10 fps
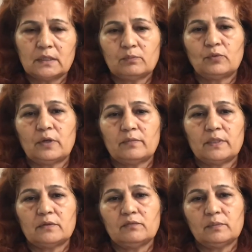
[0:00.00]

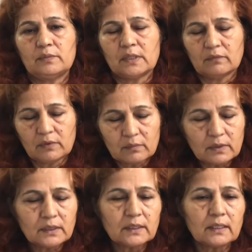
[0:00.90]
employment will be
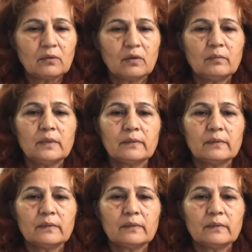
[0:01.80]
available in the economy,